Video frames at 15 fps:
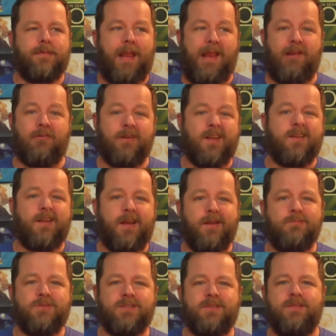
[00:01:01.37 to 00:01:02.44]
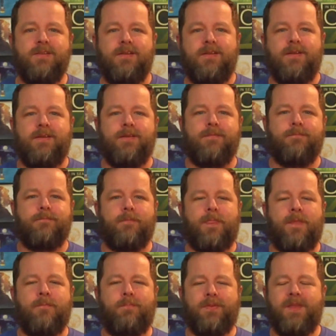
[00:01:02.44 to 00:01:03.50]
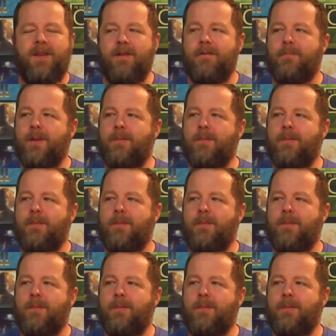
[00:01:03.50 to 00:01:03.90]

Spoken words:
angry at times. But then I